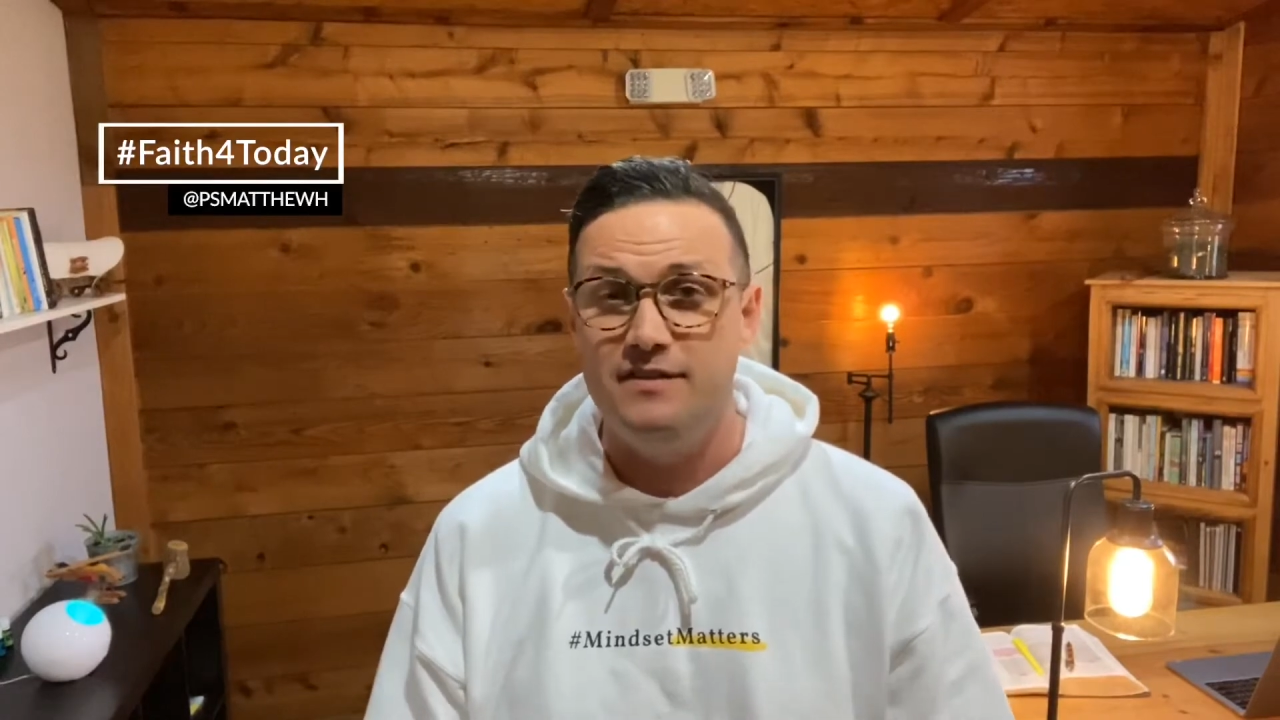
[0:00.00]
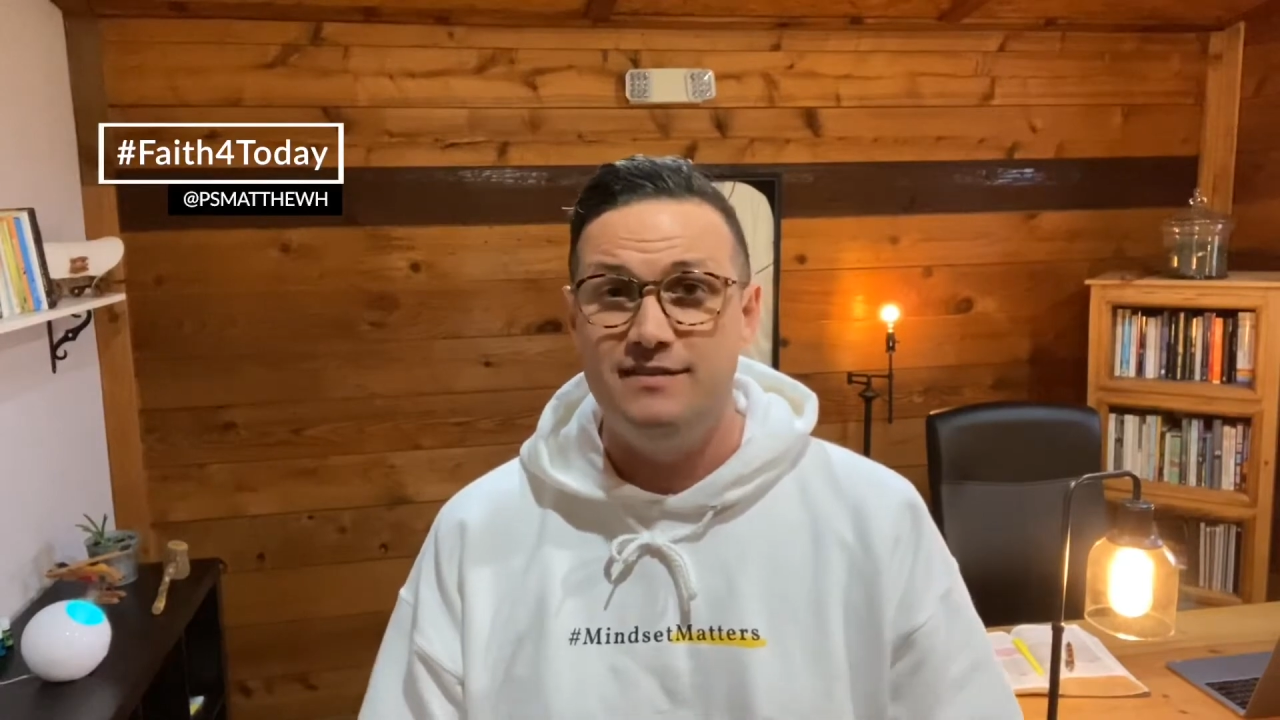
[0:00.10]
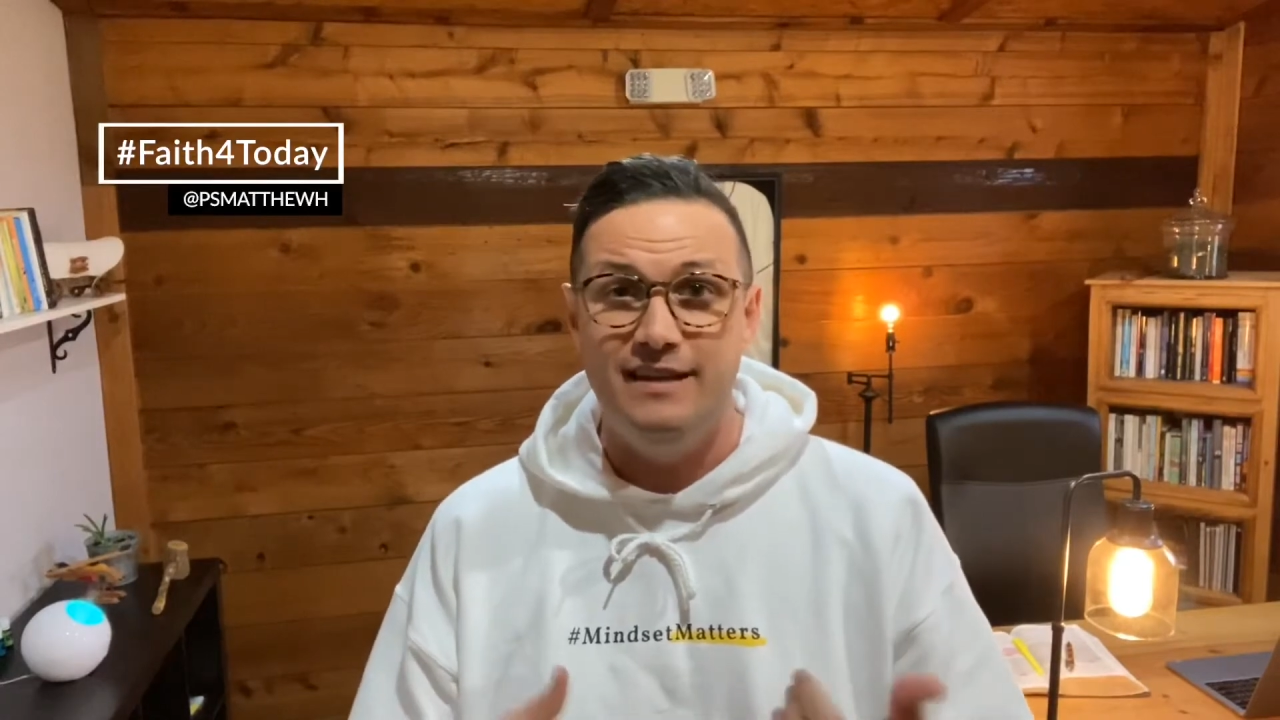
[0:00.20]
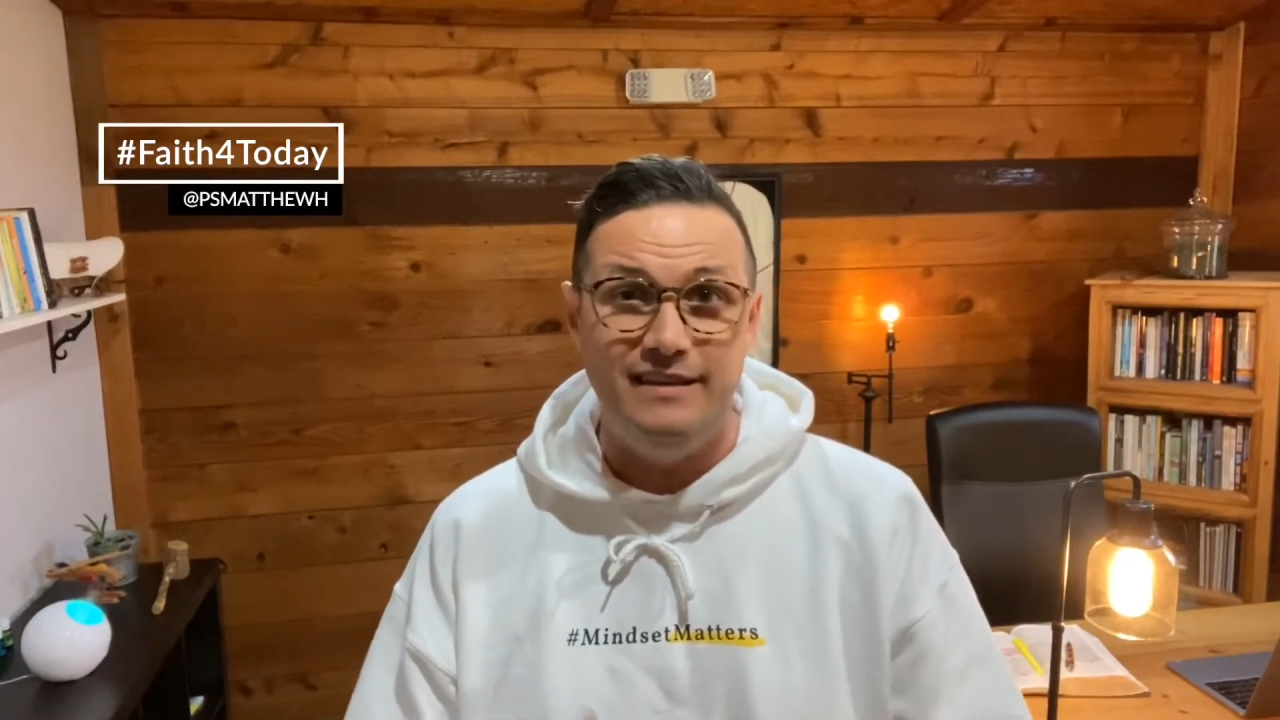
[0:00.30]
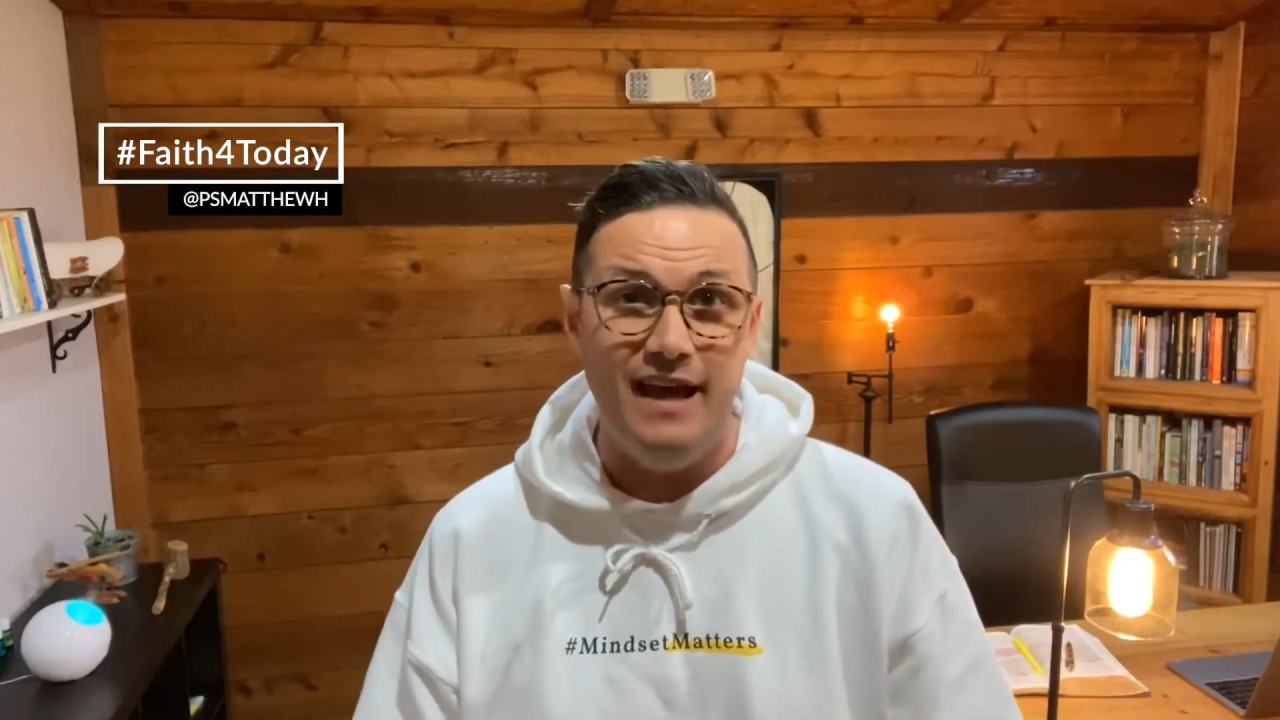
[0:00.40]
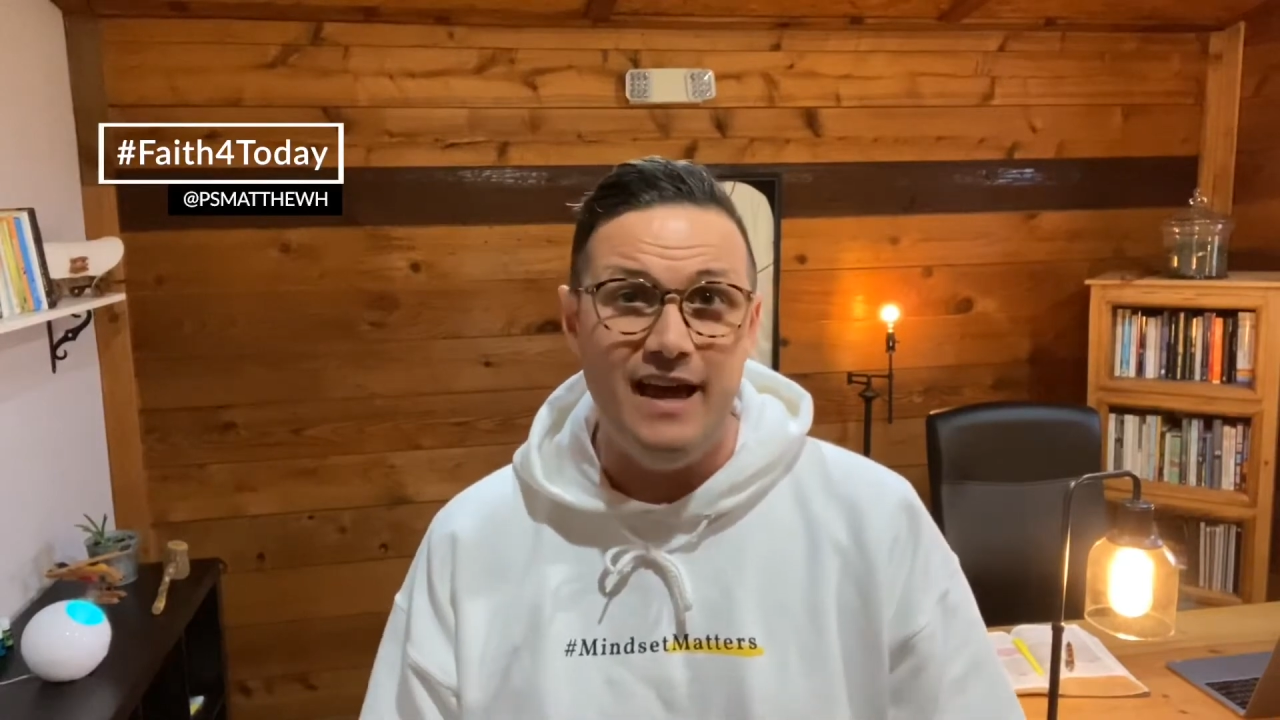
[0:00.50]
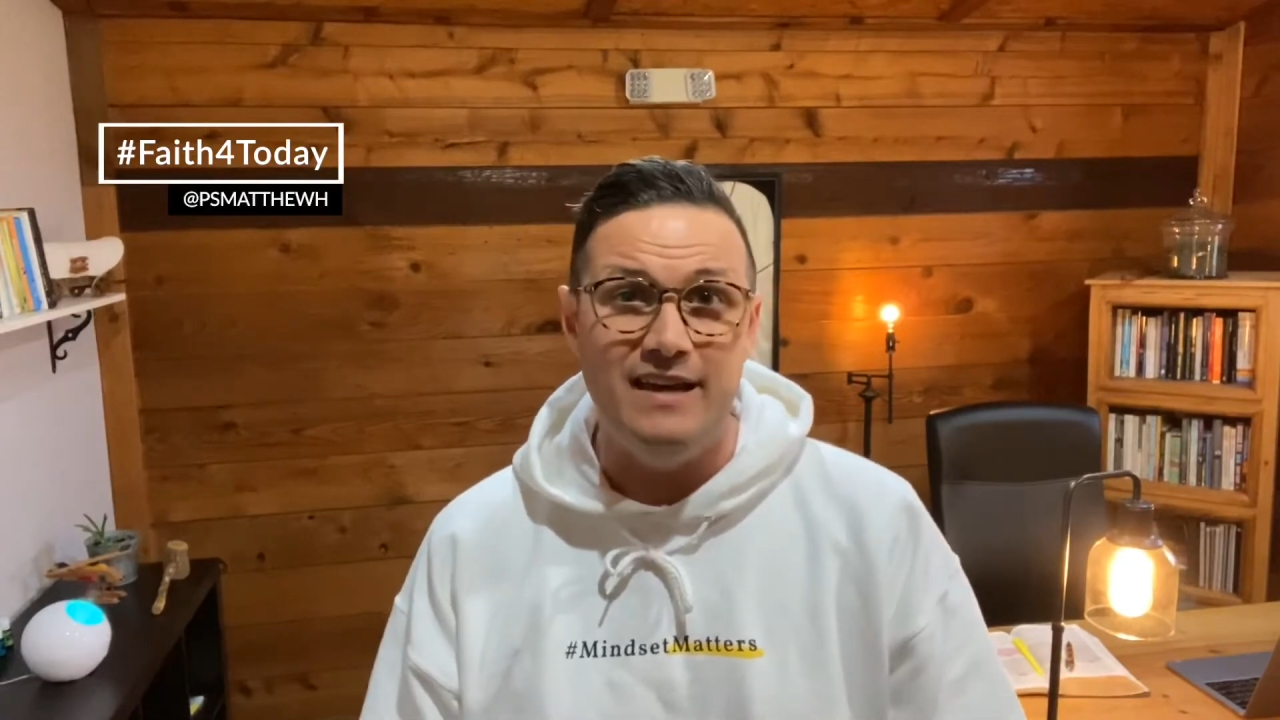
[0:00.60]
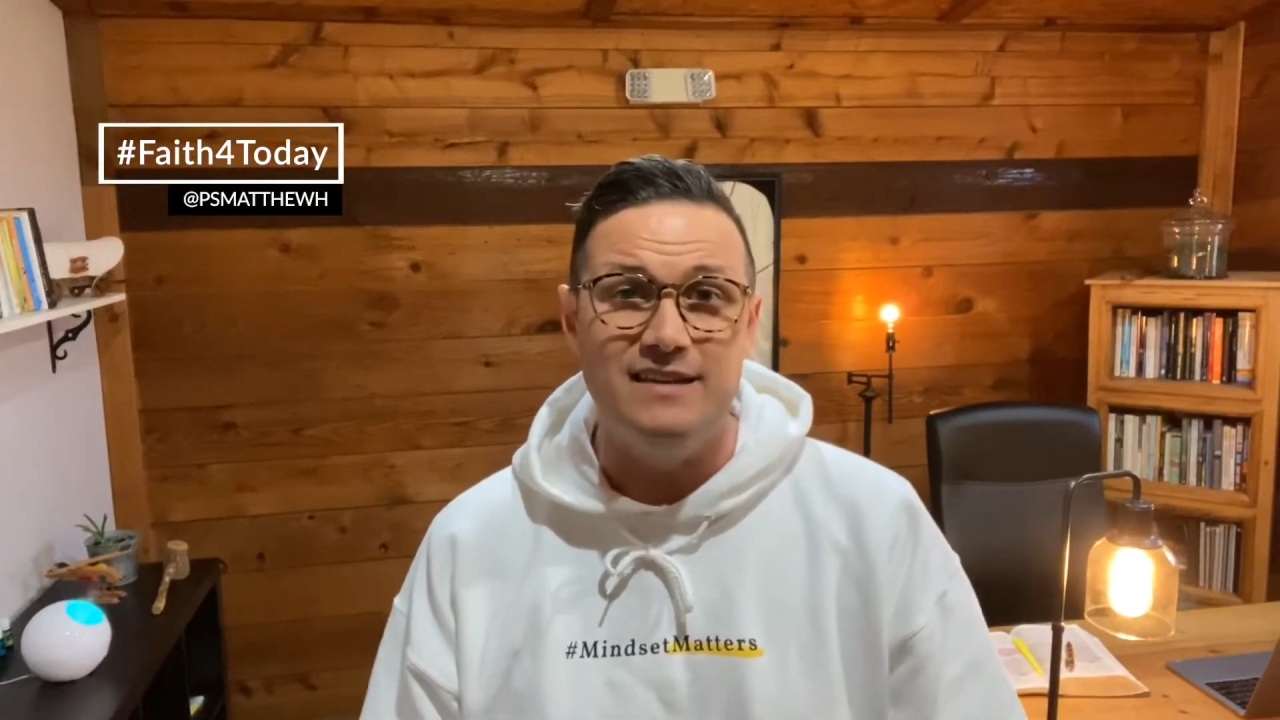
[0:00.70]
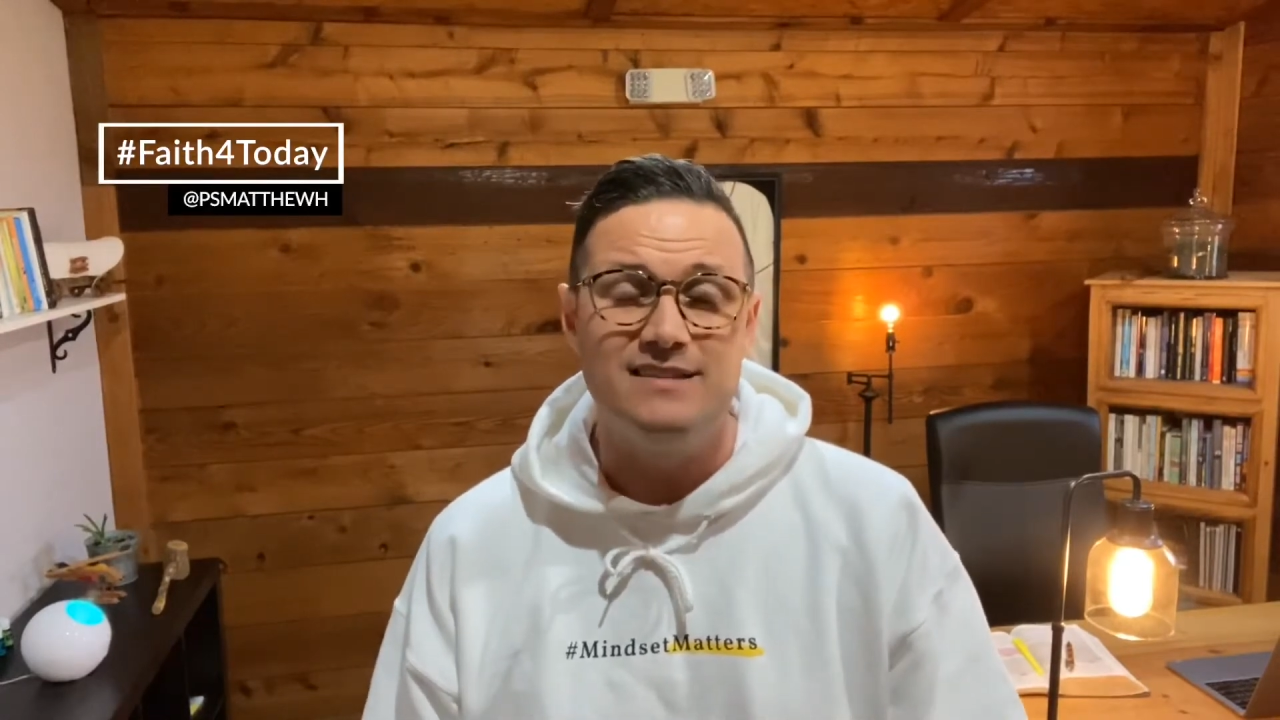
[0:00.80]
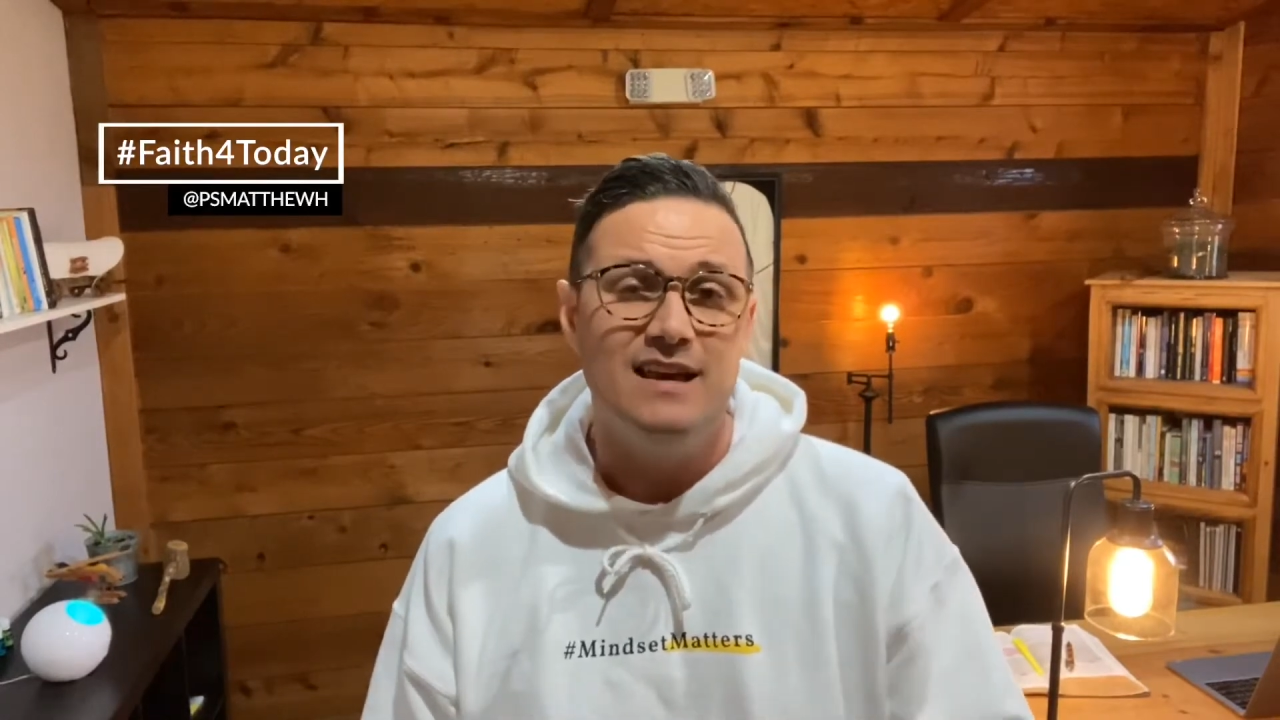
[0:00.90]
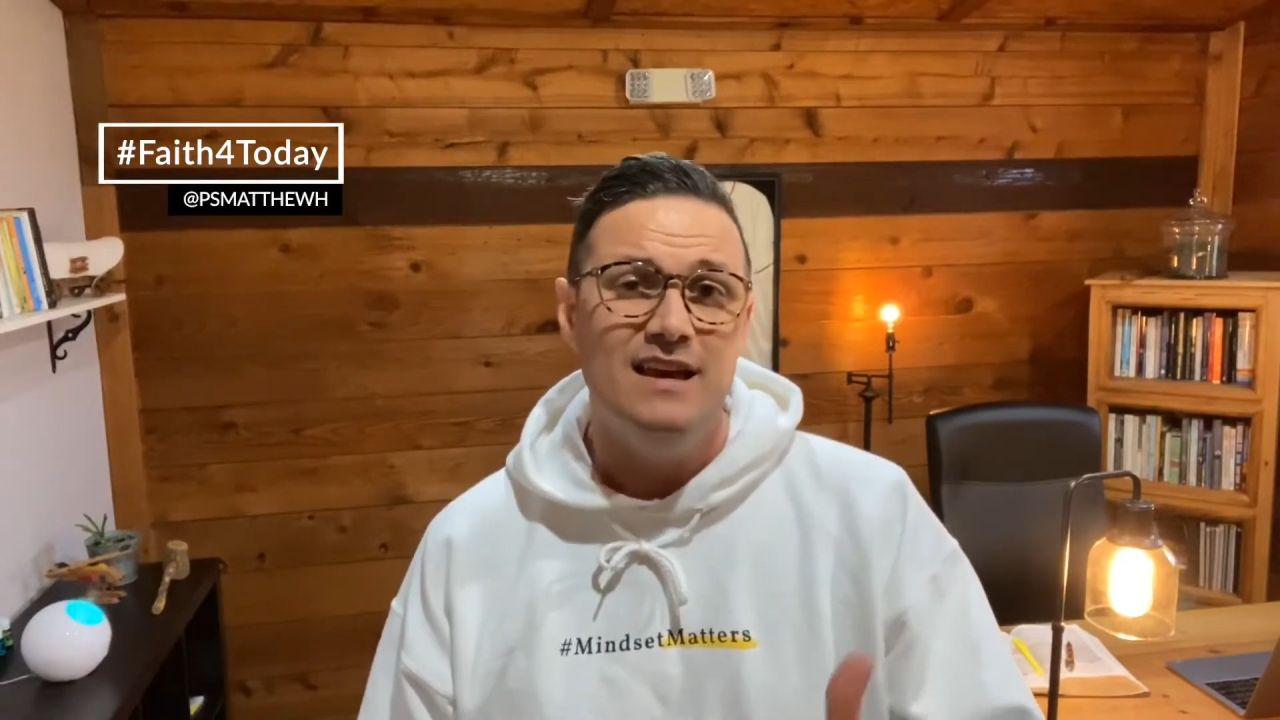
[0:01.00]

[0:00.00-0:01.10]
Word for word: today is,